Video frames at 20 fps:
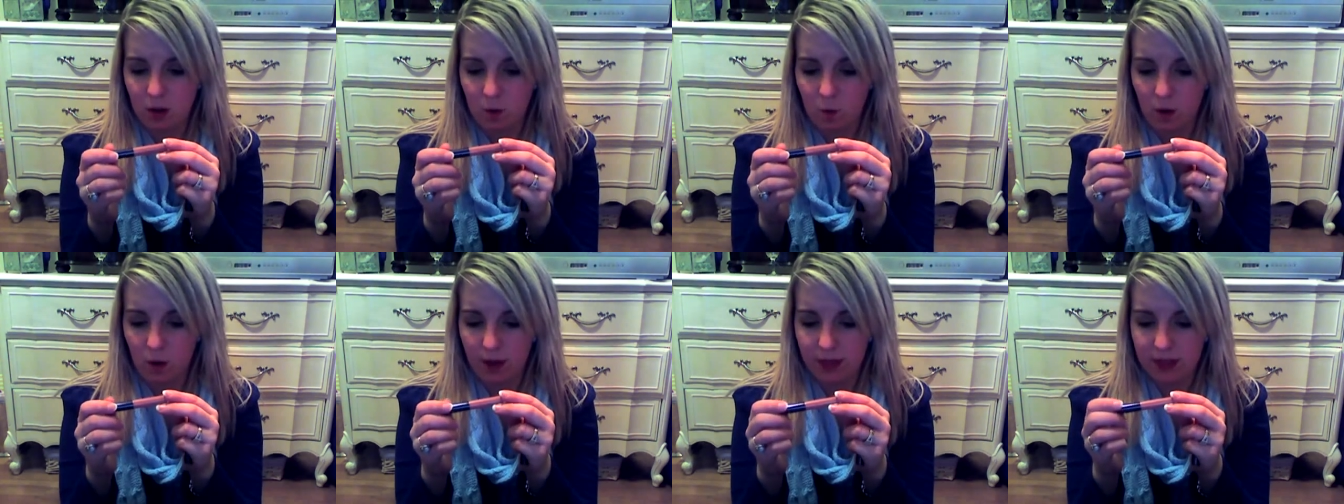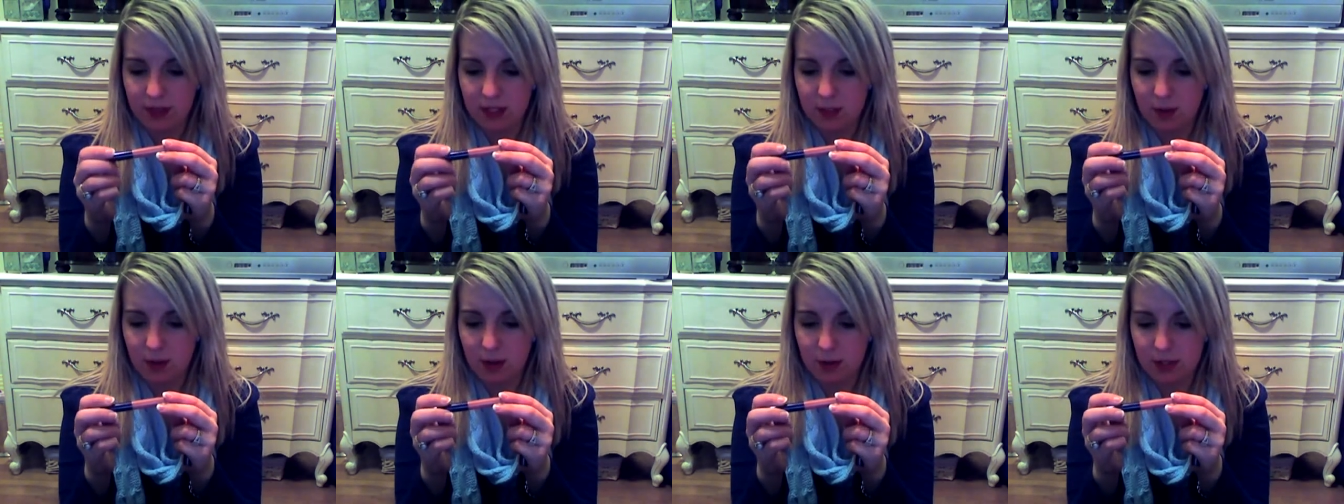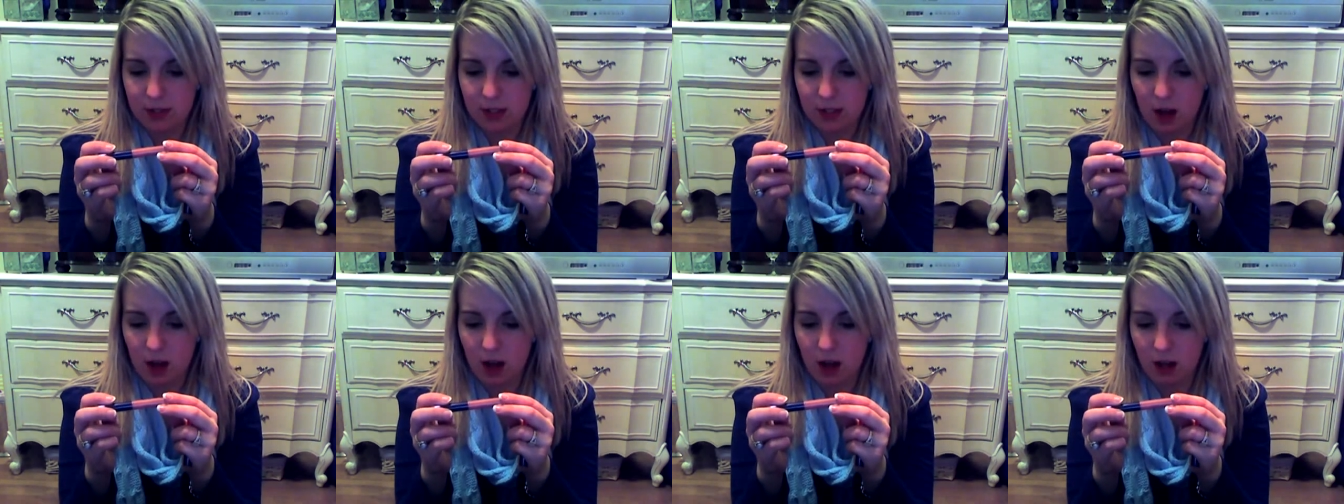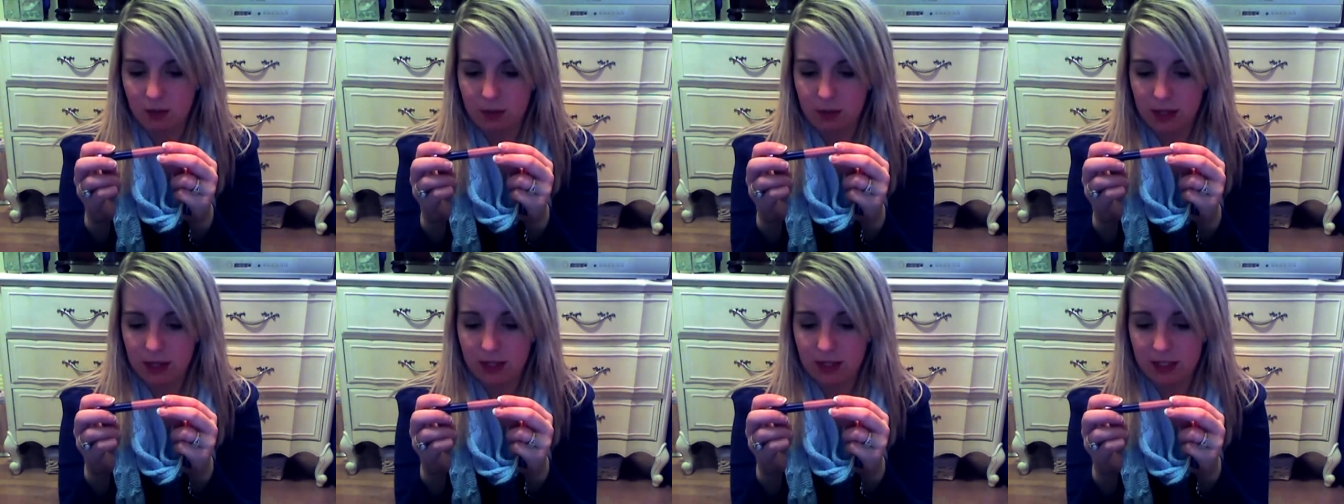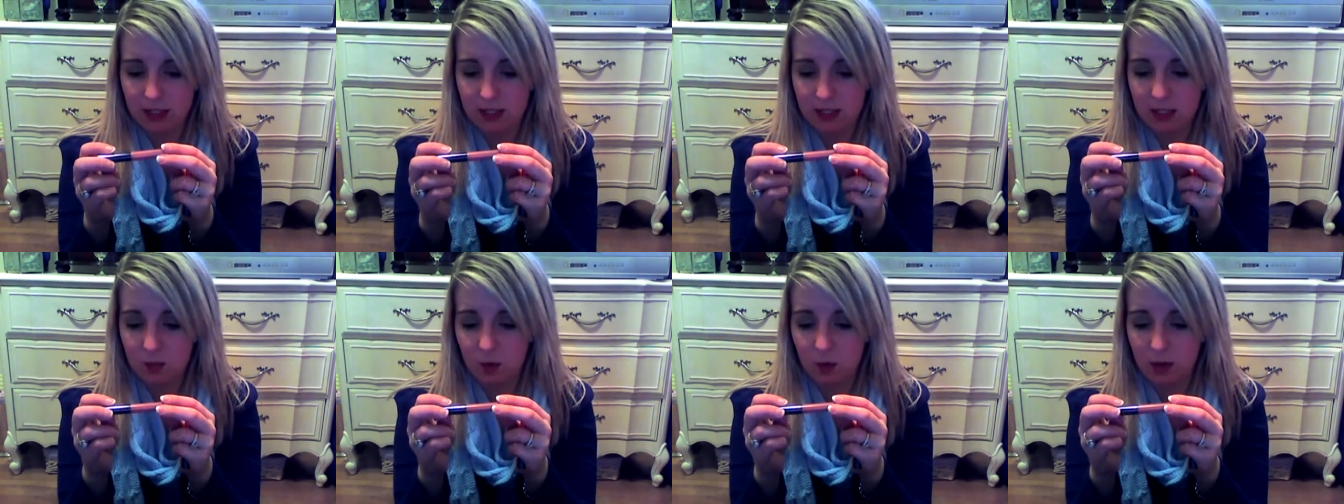what this one was called because
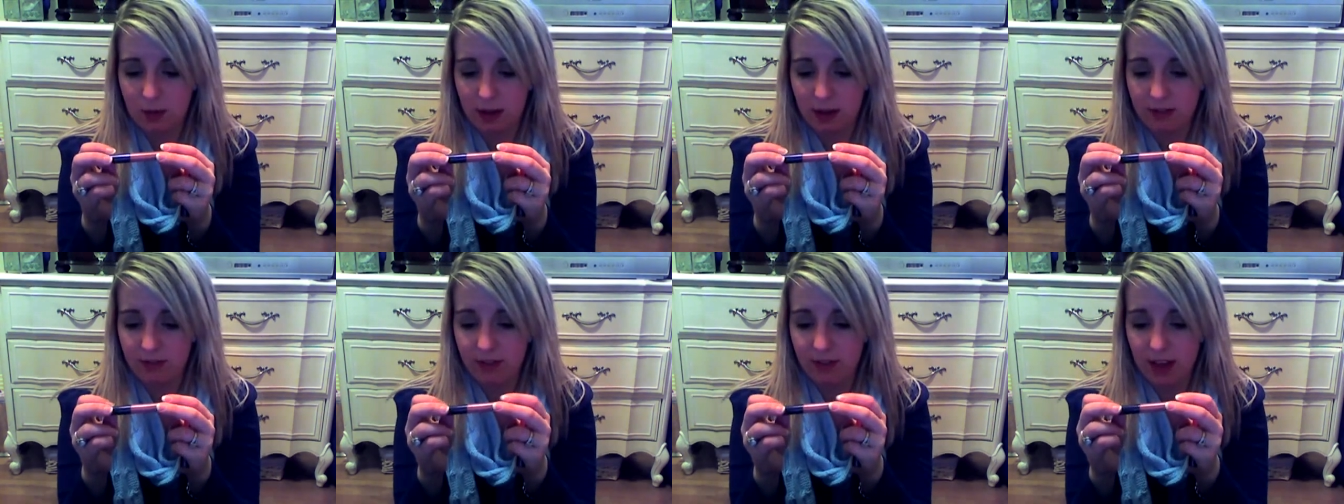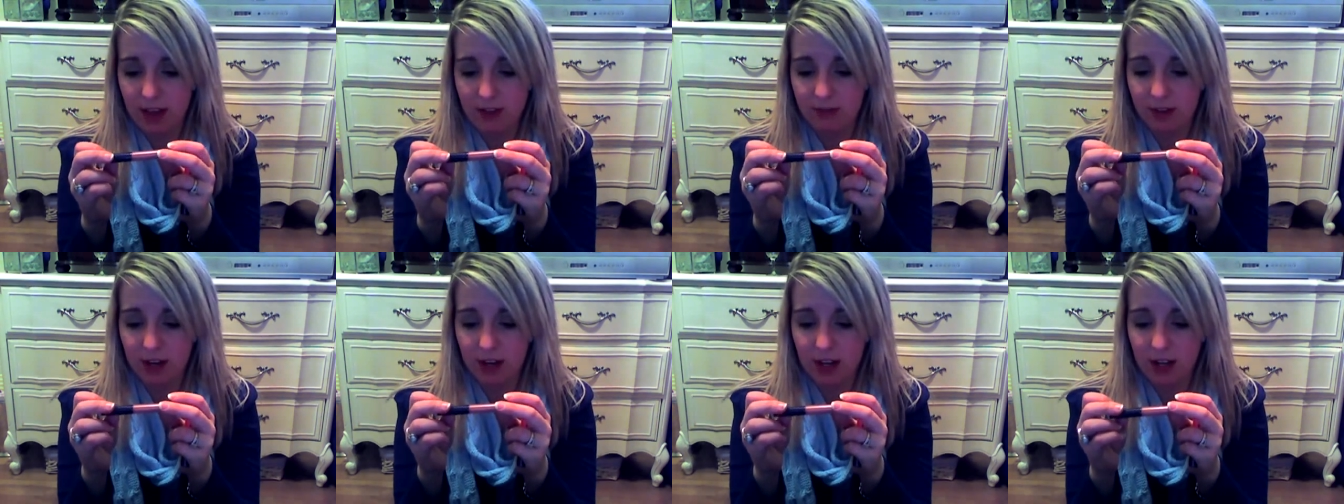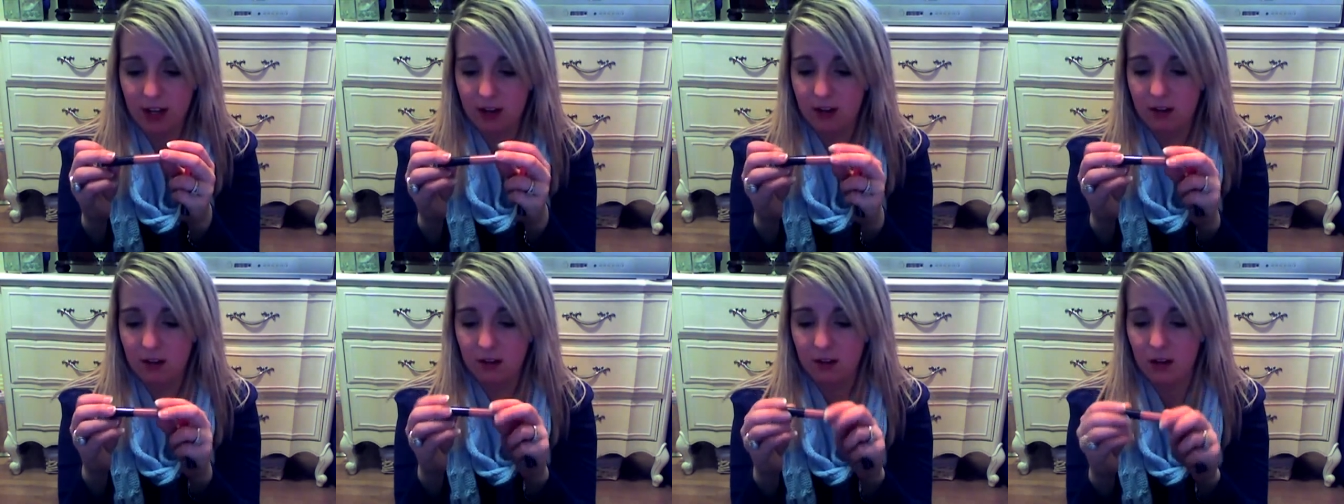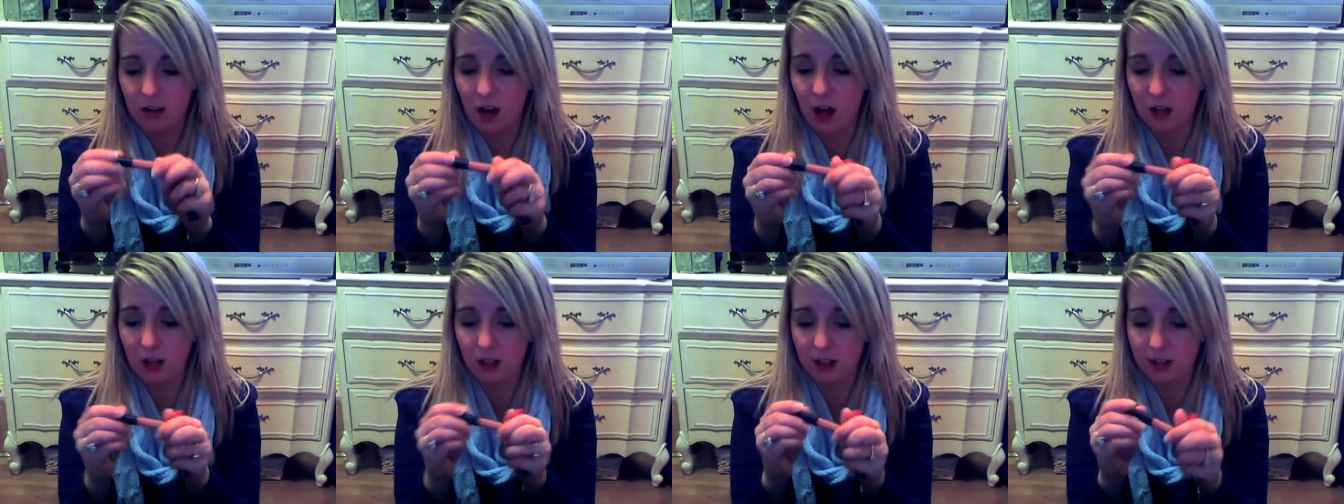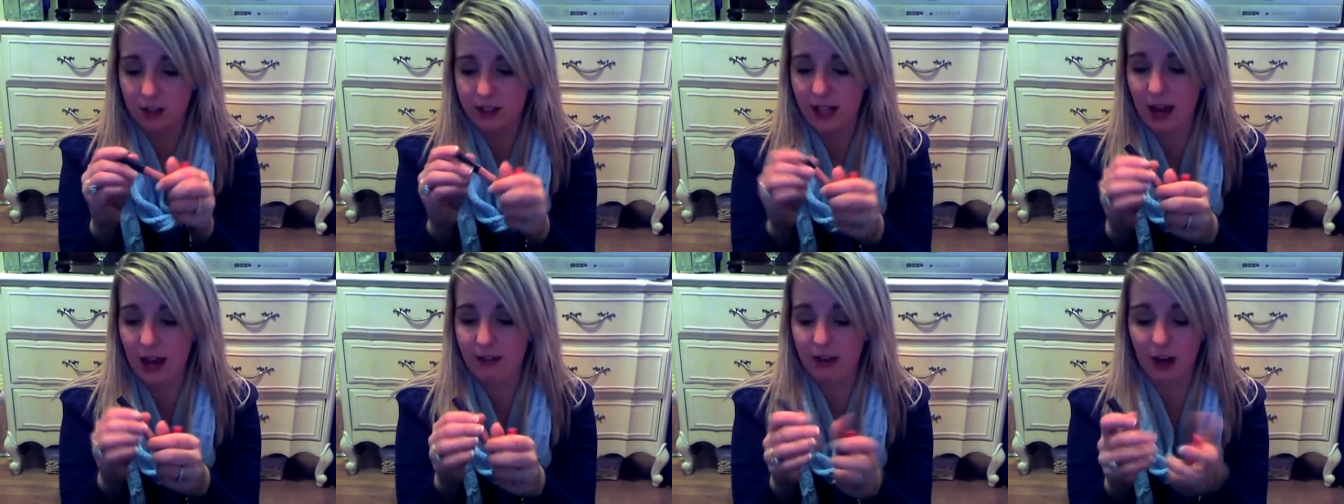this is one of my favorite colors
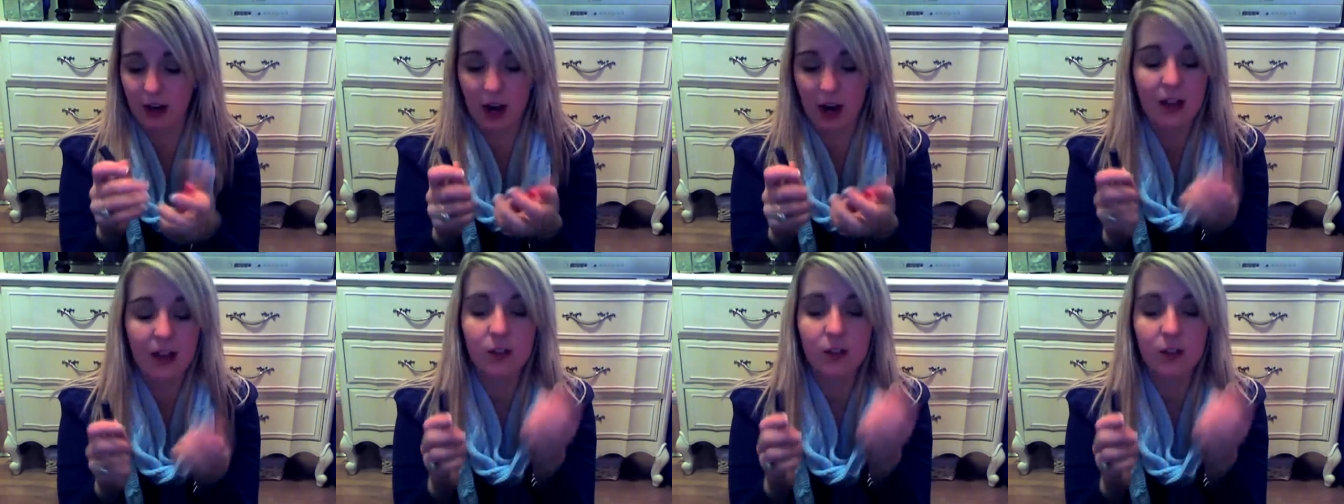ever.